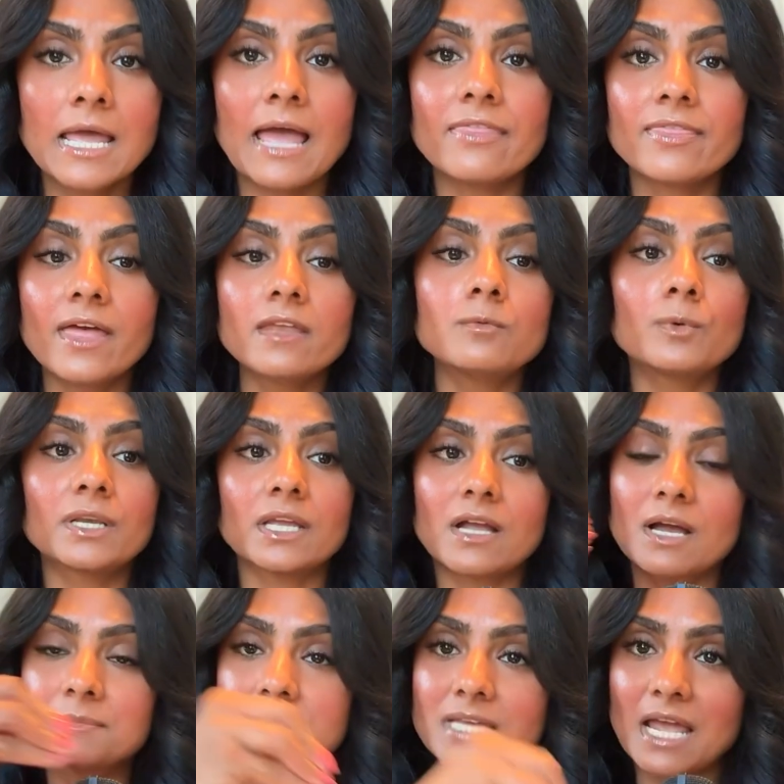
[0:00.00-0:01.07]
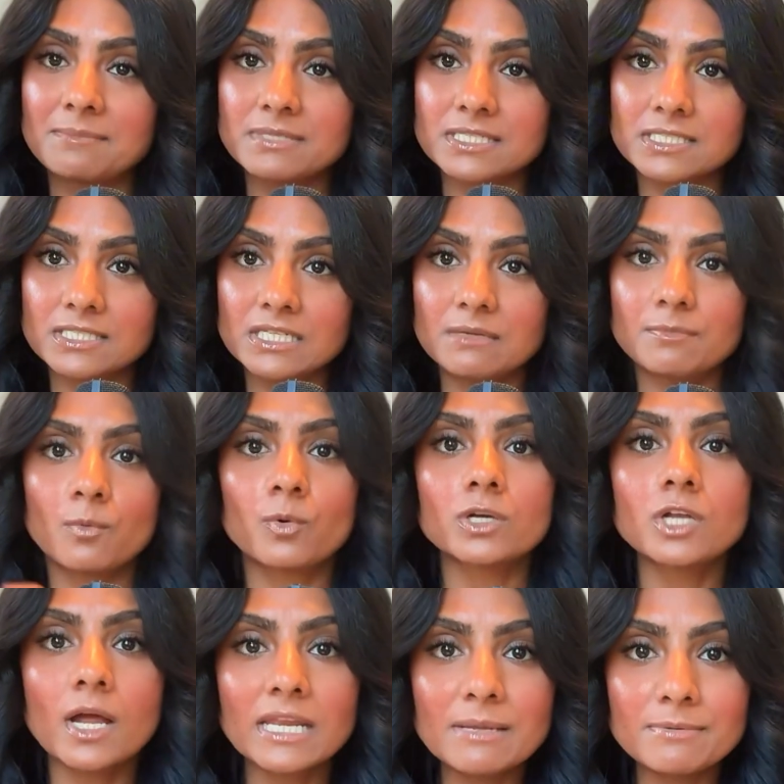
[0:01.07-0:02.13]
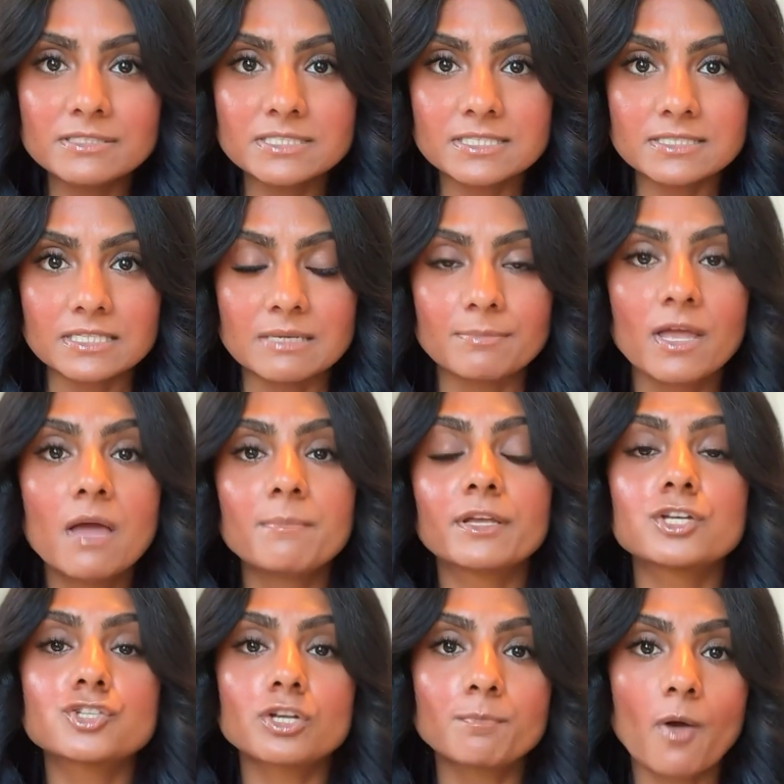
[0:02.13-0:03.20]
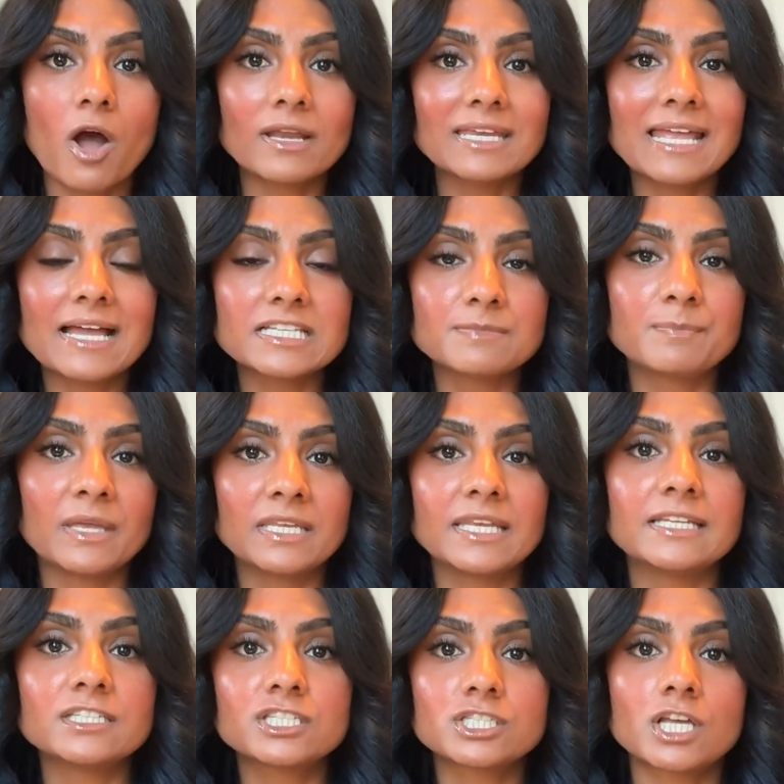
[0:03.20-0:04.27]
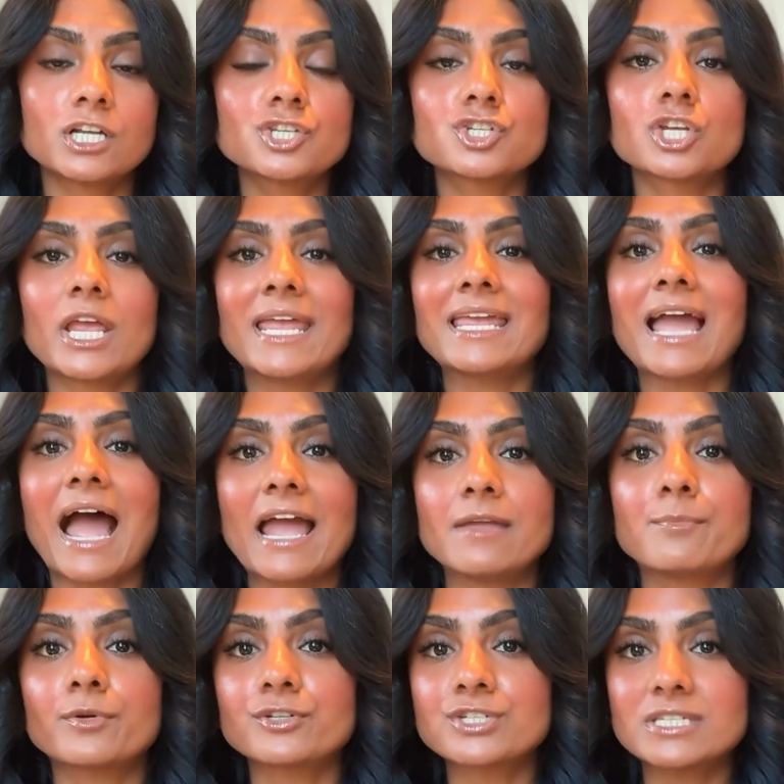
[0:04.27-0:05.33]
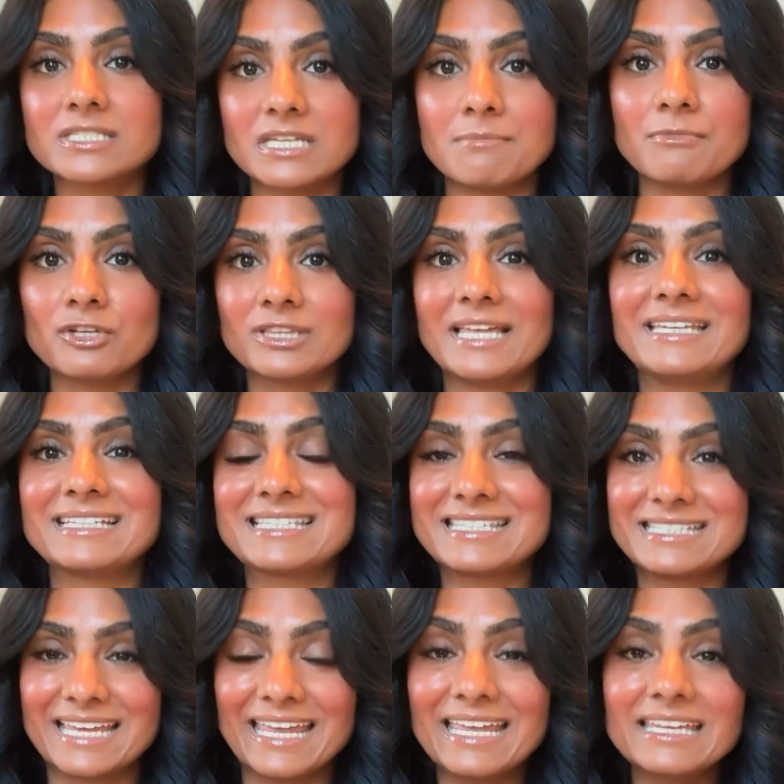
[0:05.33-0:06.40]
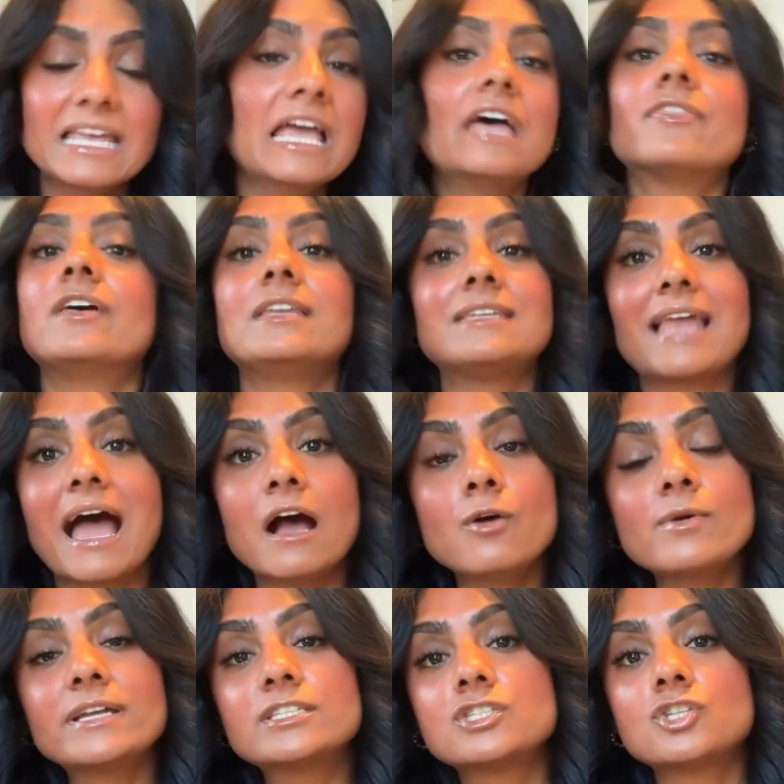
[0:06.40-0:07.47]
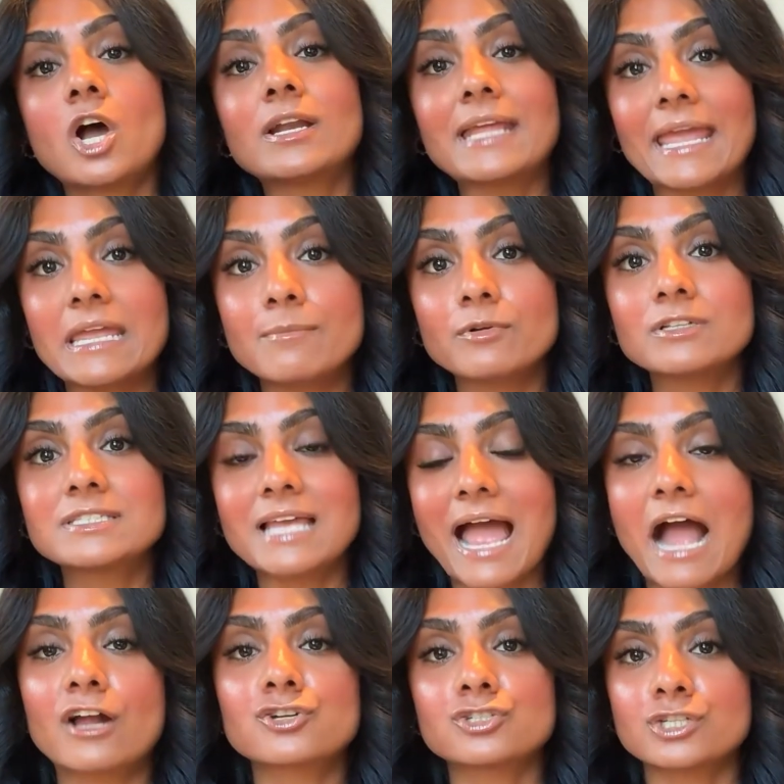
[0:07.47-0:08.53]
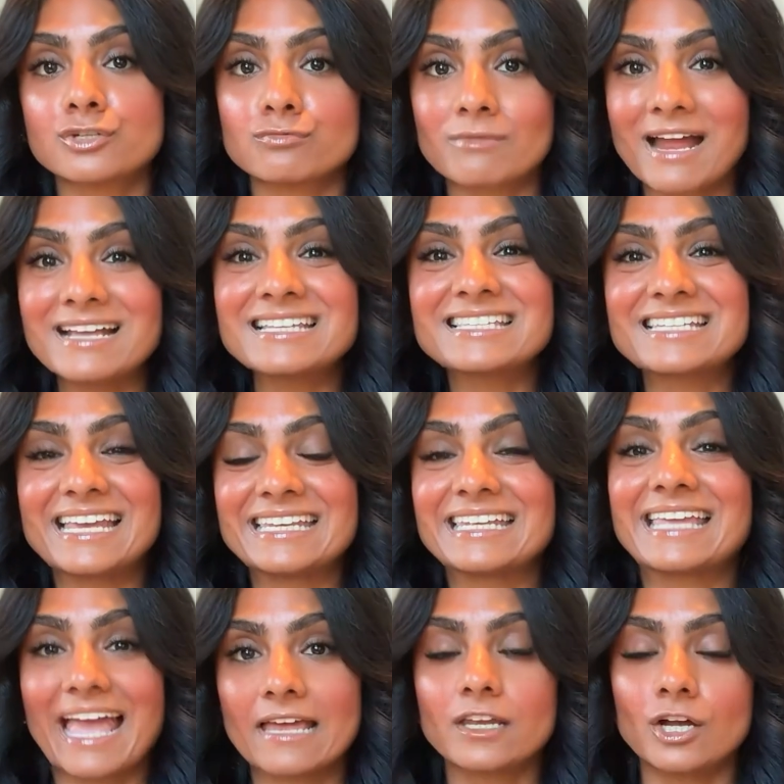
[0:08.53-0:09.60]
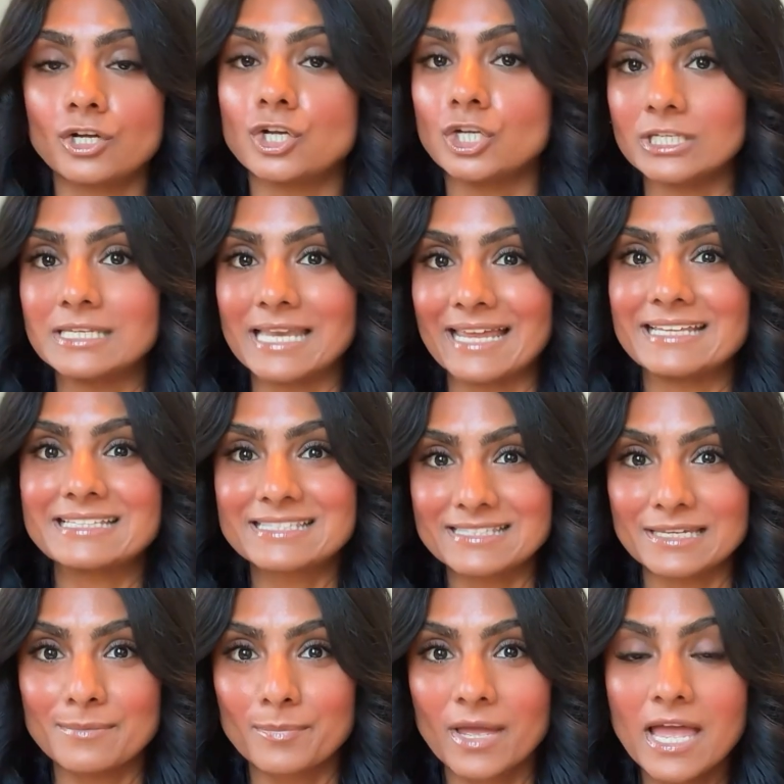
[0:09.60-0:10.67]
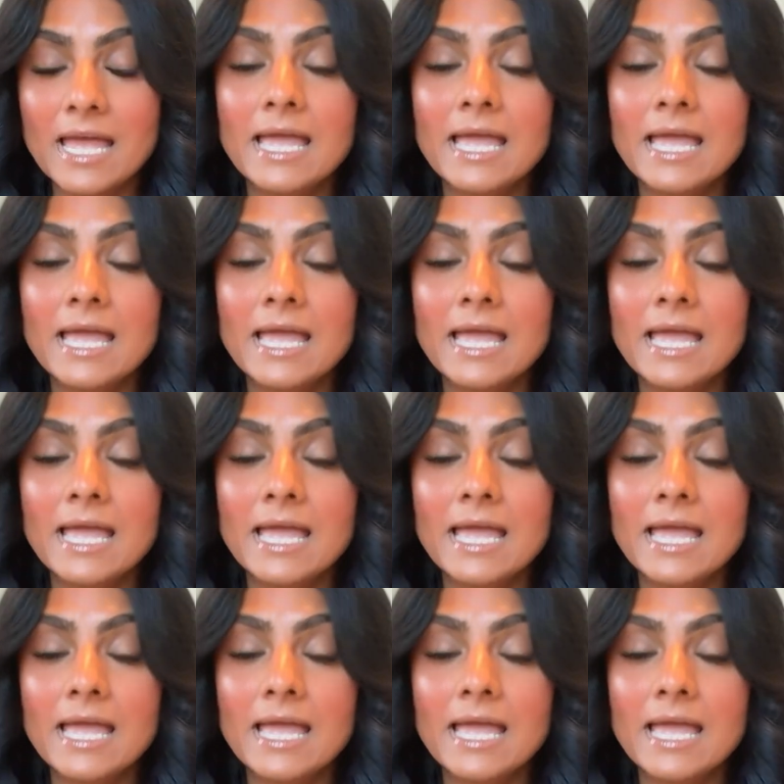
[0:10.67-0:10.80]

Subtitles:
And then when it comes time to sleep, we're not able to sleep because your body has been in such a hyper stimulated state that now it's not able to actually rest and get a good night's sleep.